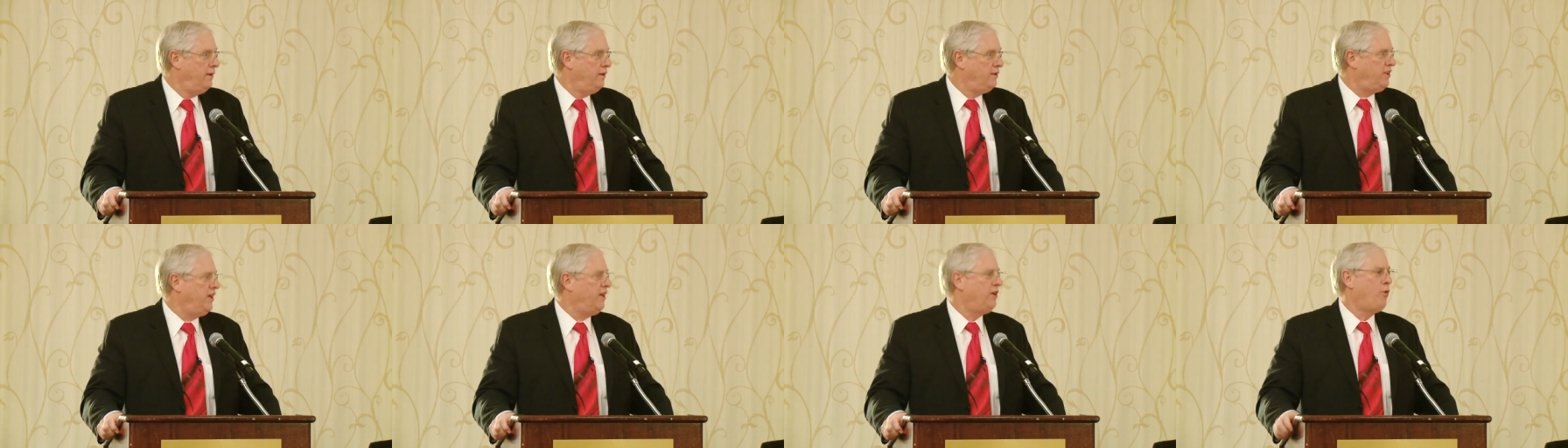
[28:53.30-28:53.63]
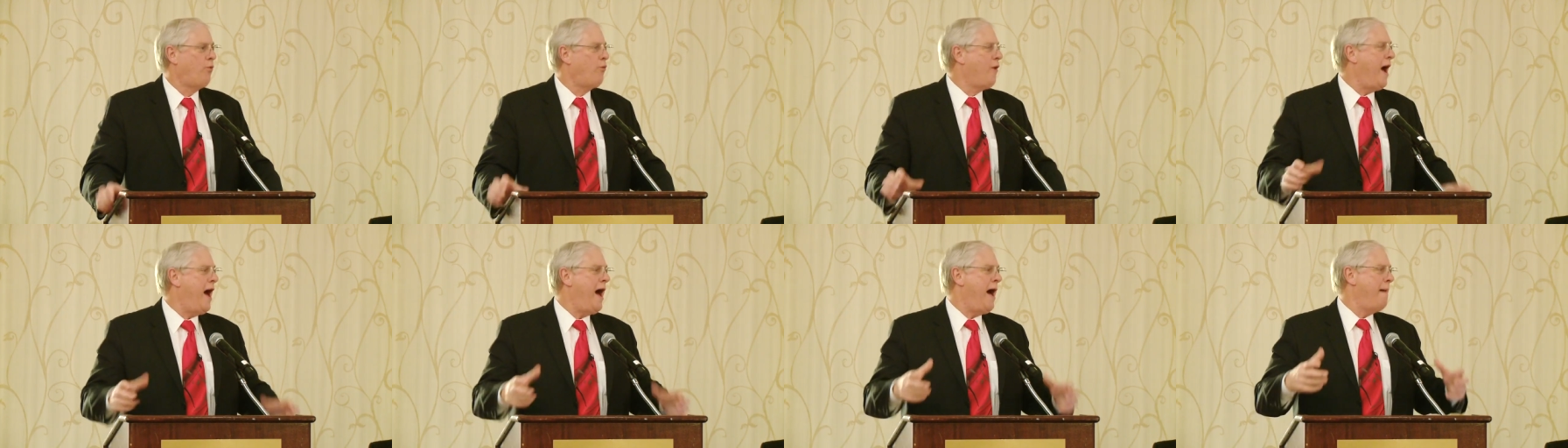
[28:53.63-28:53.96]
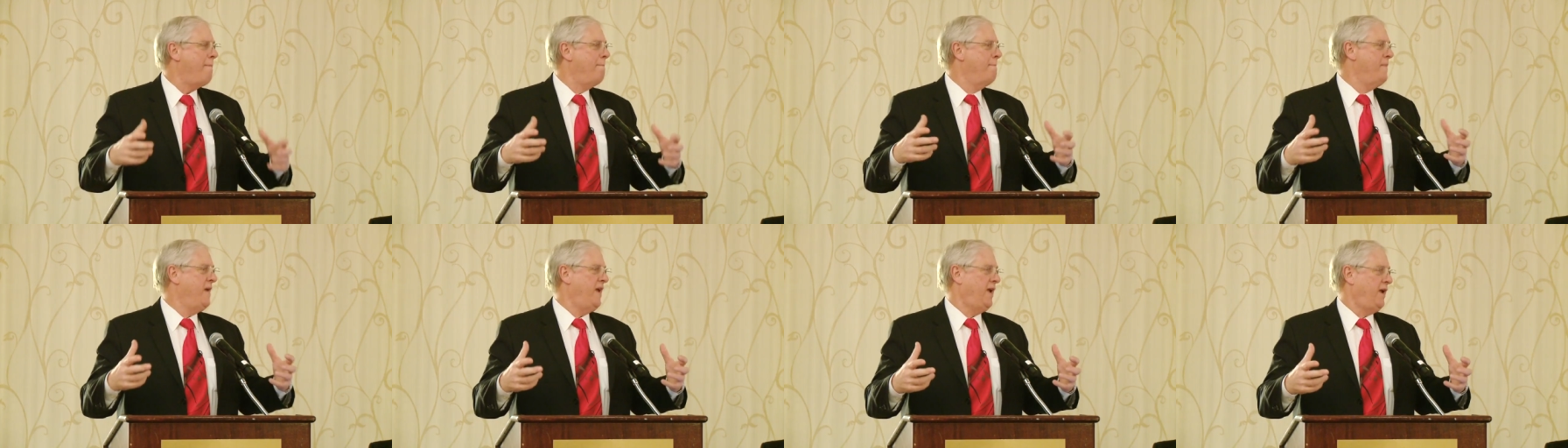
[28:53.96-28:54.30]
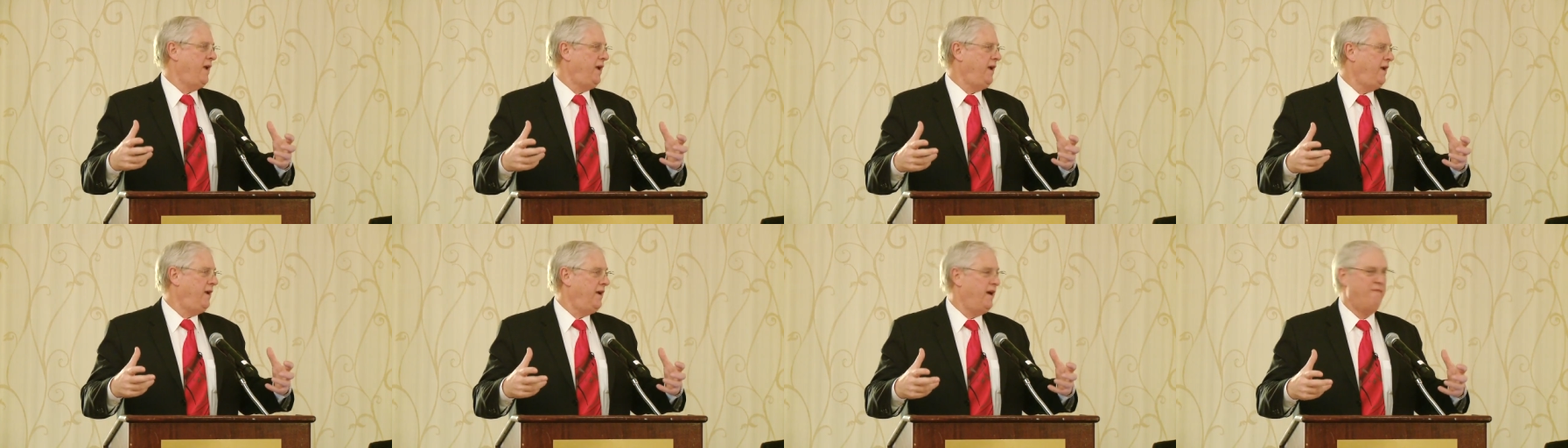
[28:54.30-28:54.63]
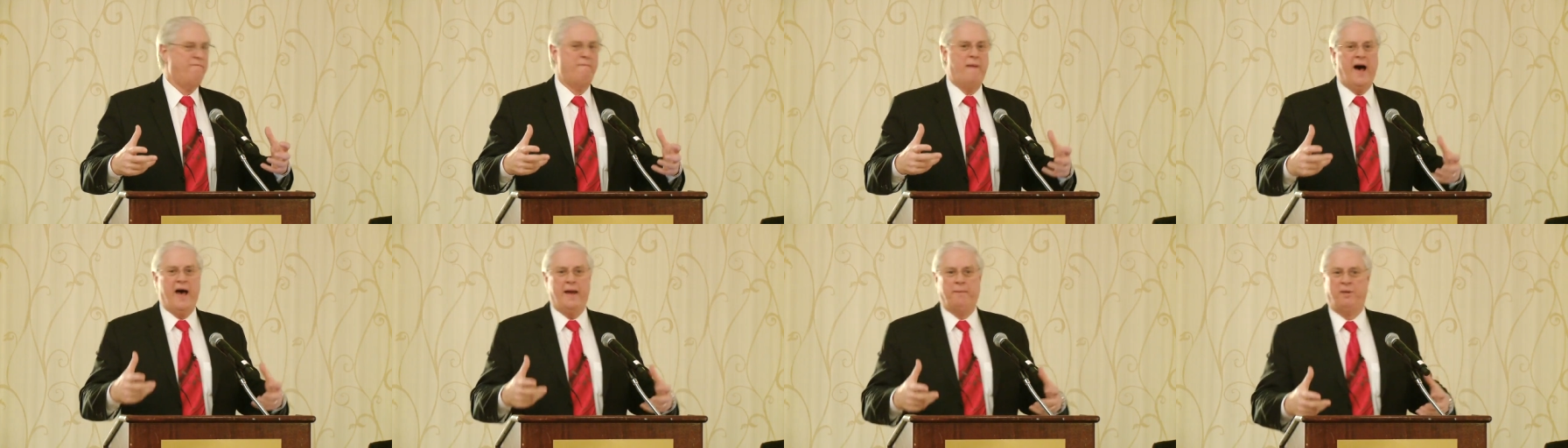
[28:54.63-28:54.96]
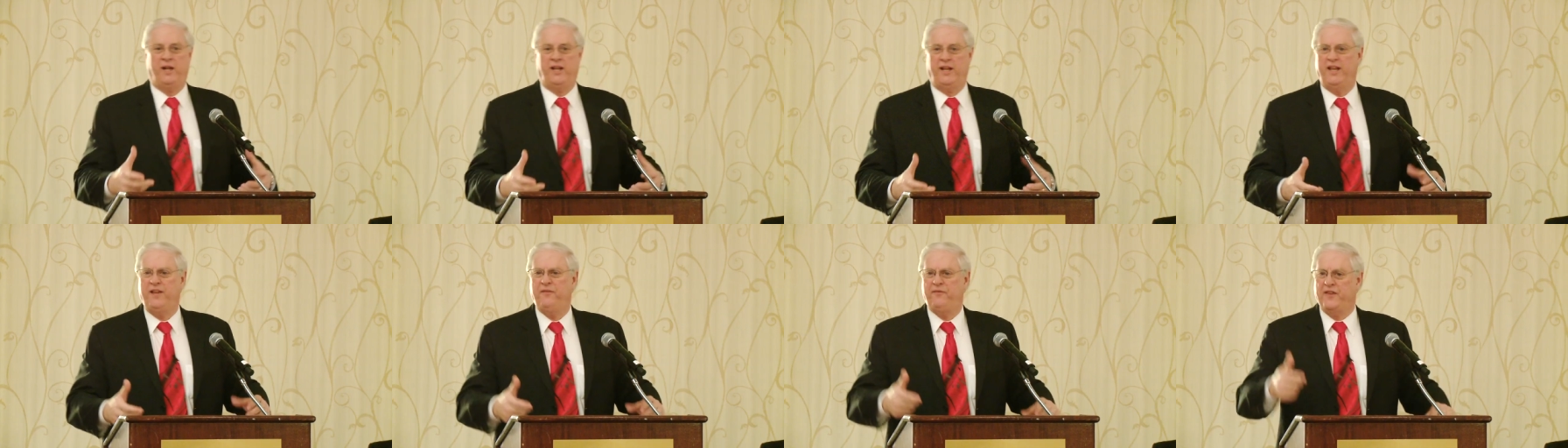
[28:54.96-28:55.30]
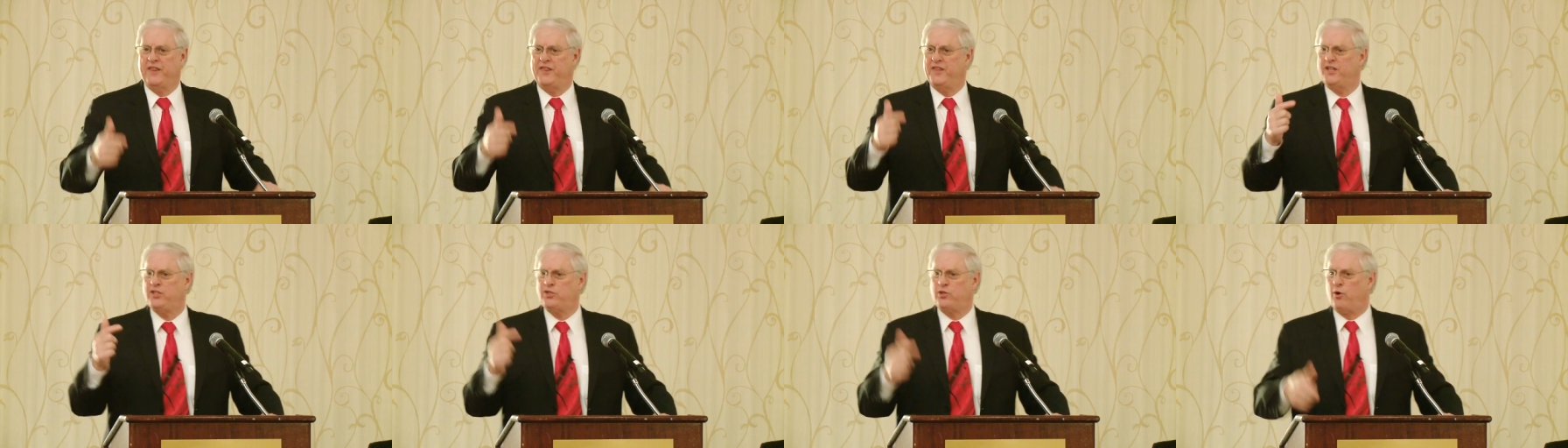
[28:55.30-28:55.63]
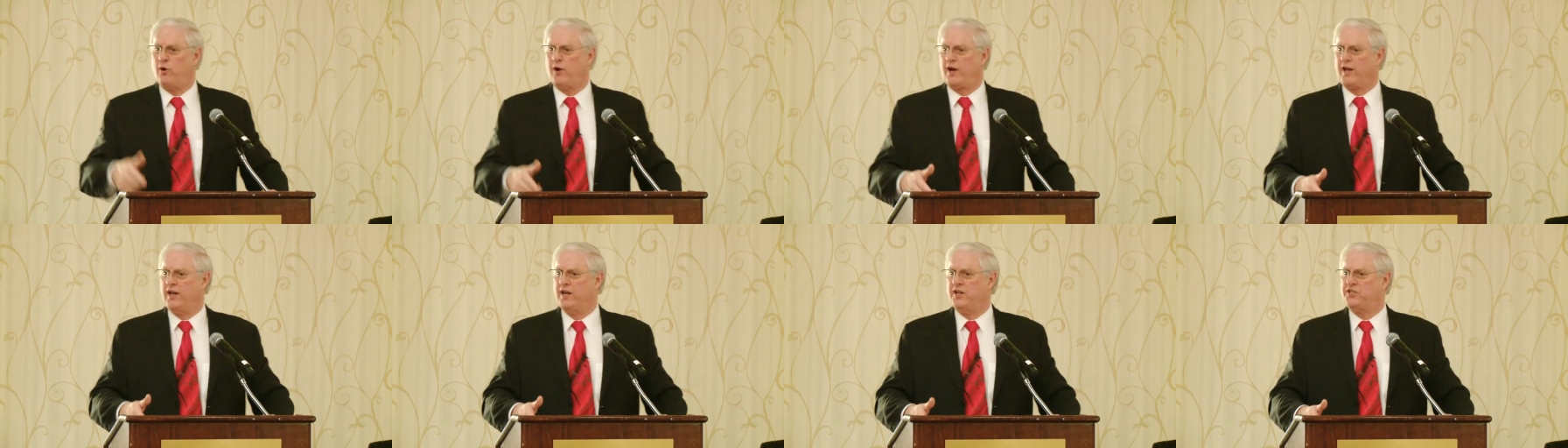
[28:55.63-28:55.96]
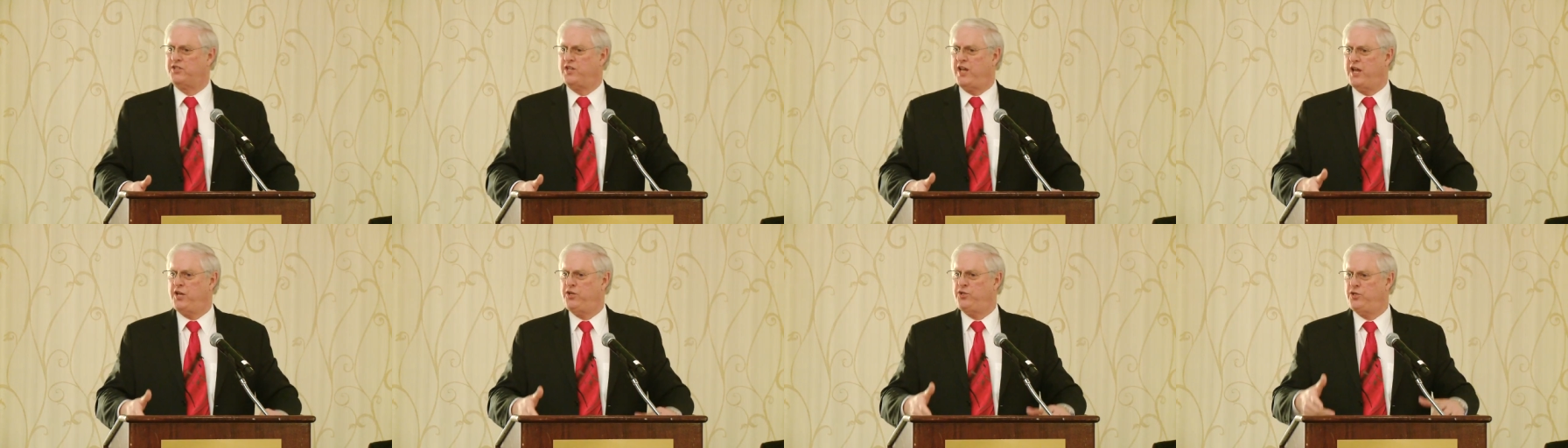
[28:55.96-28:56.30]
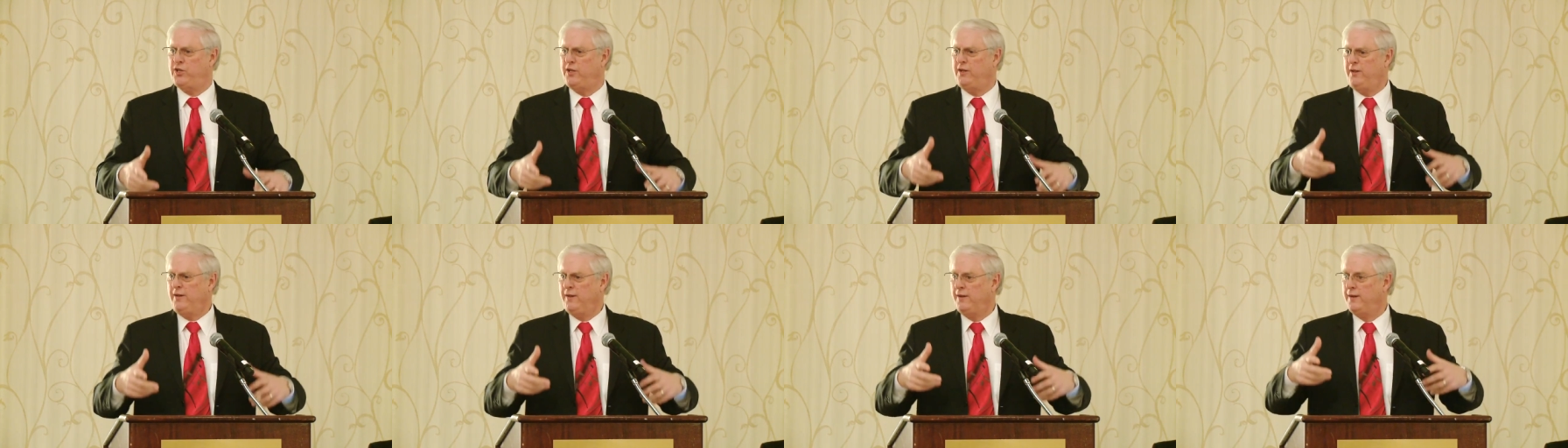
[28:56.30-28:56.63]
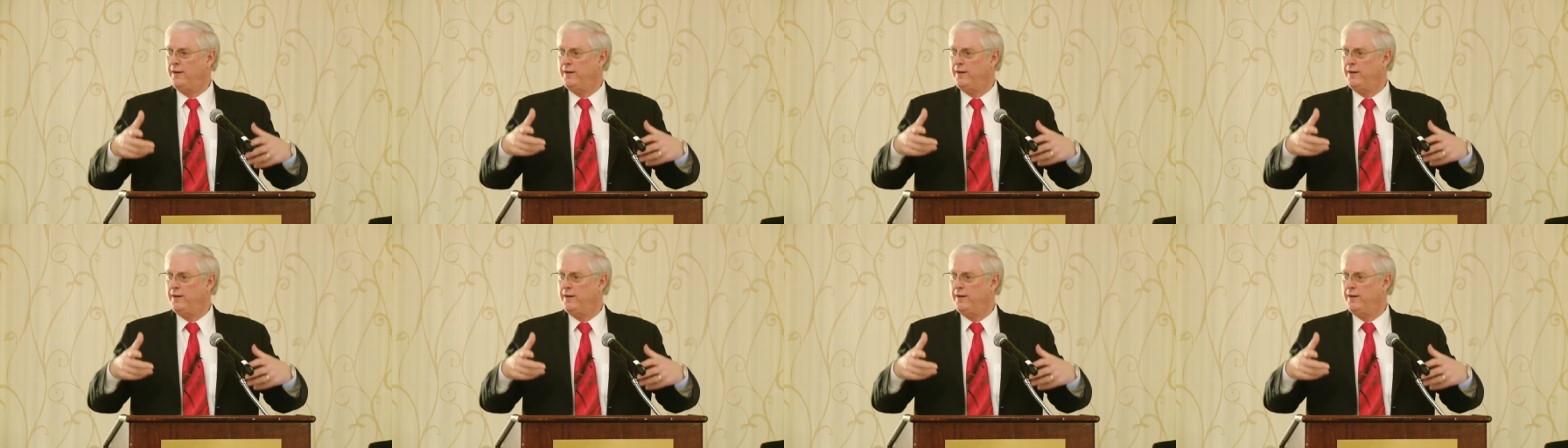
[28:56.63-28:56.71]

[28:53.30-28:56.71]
to rob me of my belief in this organization,